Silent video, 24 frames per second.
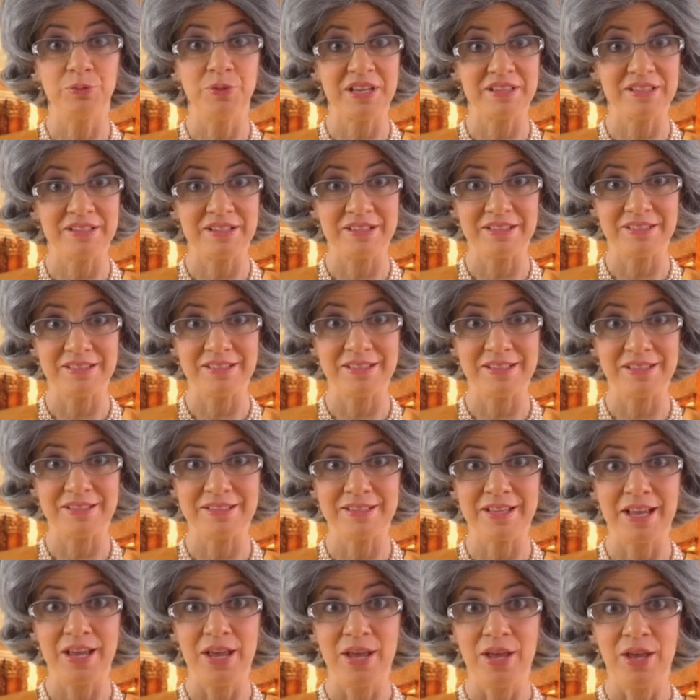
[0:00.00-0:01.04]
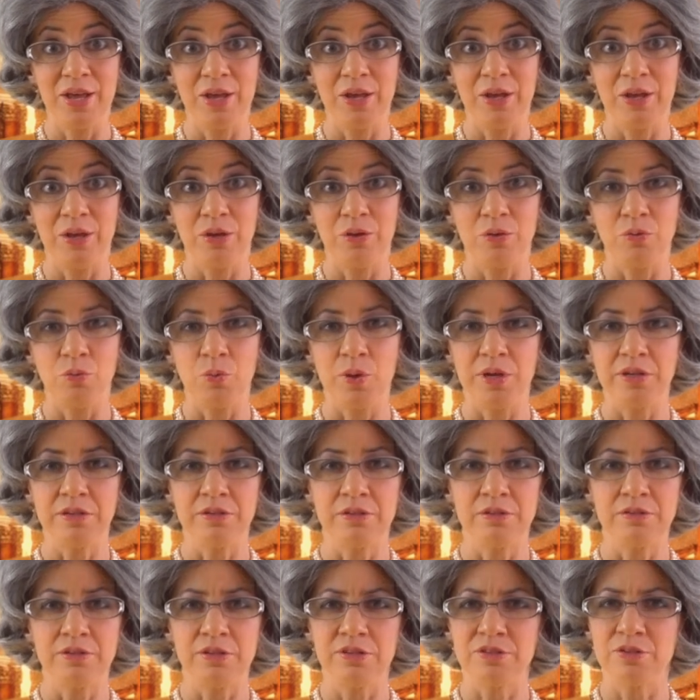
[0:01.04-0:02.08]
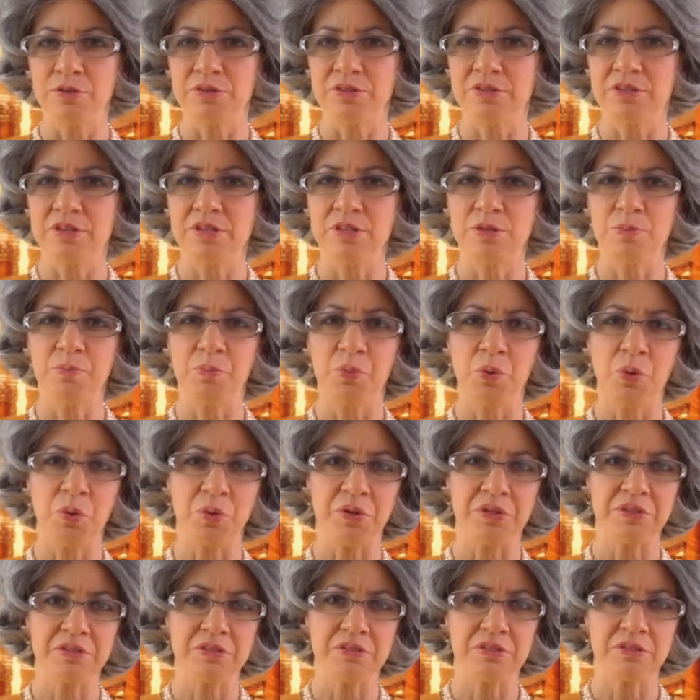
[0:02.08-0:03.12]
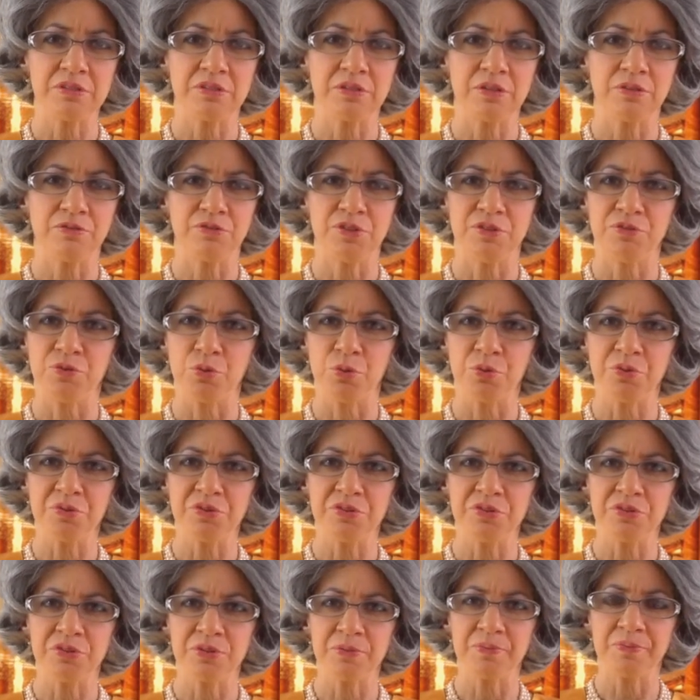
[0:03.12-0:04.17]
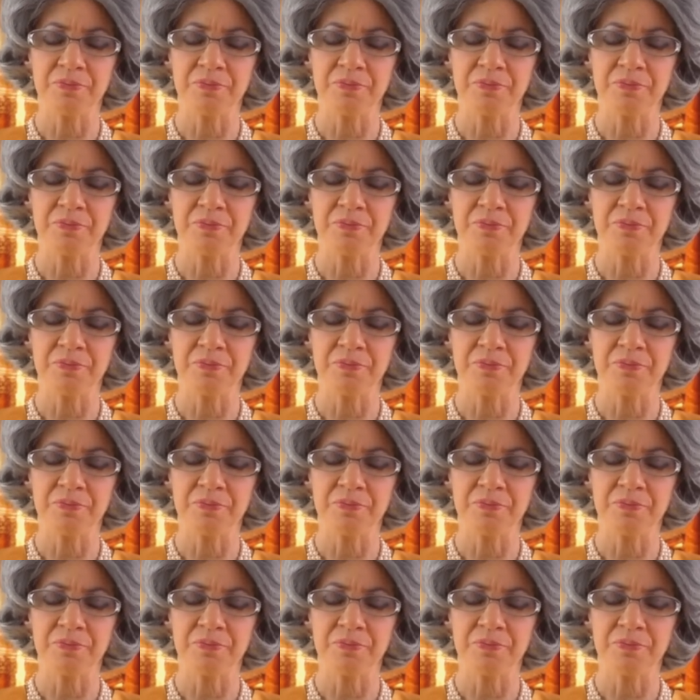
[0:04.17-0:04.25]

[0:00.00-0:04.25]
residences, one does not see the point of divorce.